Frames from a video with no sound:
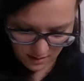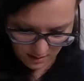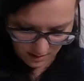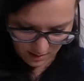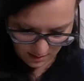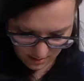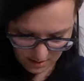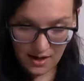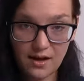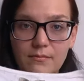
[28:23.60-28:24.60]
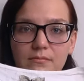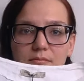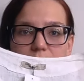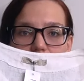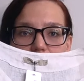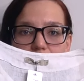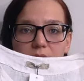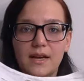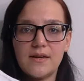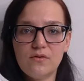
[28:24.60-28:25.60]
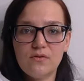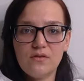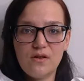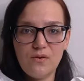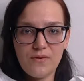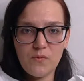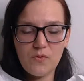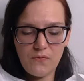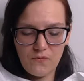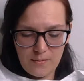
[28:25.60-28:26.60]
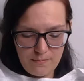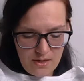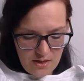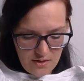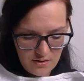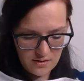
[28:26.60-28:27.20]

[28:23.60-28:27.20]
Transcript: And yeah, I don't know if it would fit me.